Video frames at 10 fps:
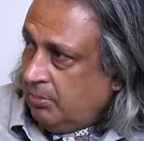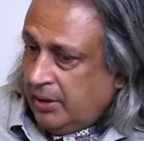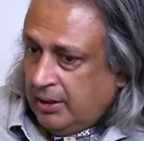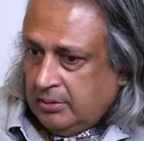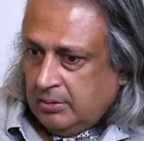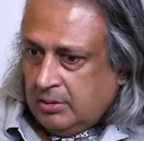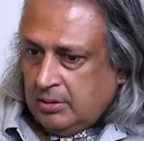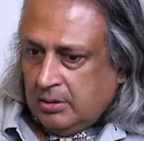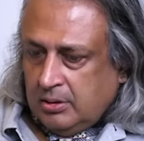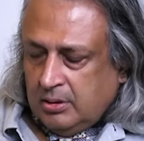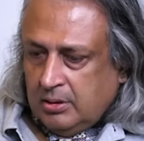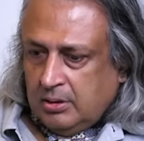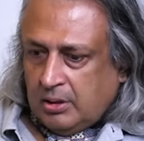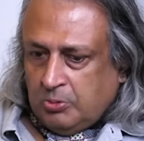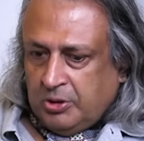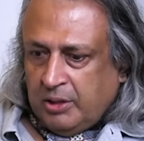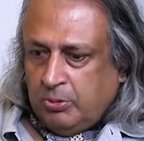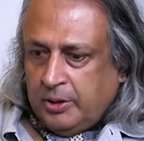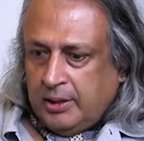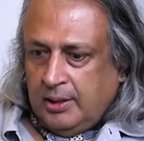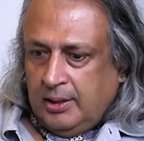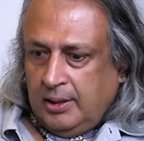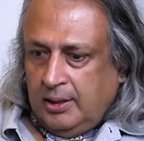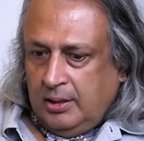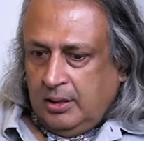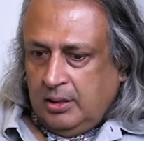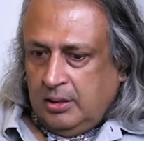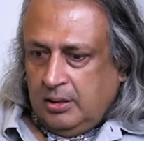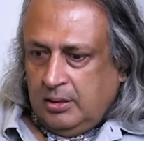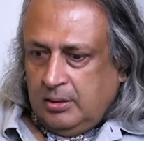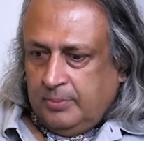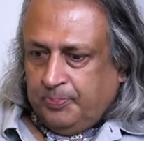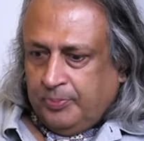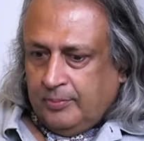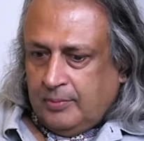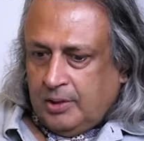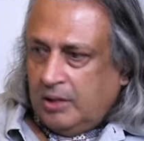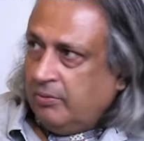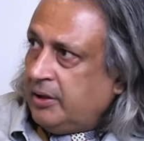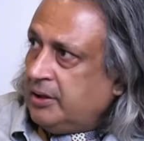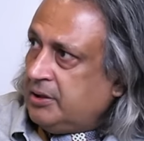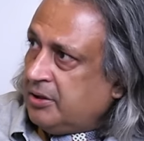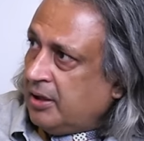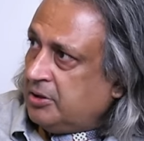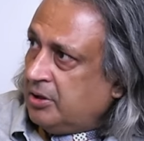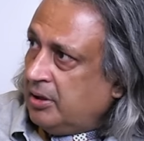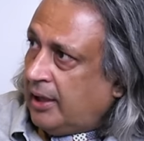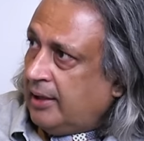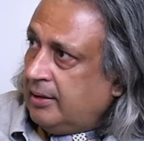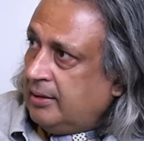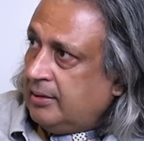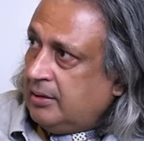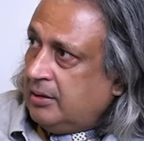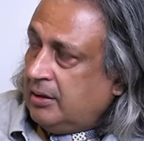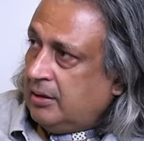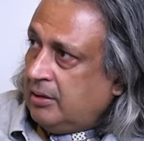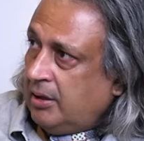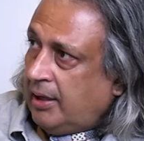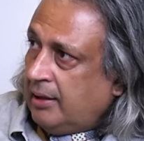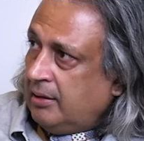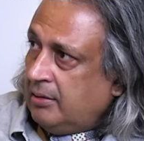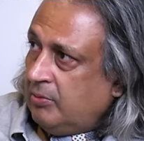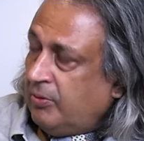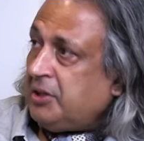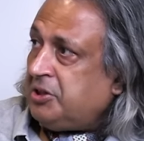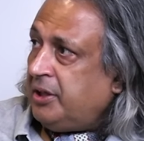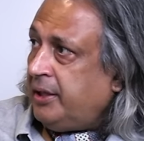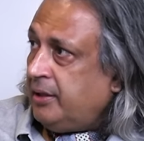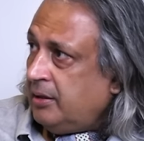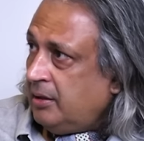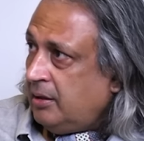build a, how should I put it, governance structure and functioning,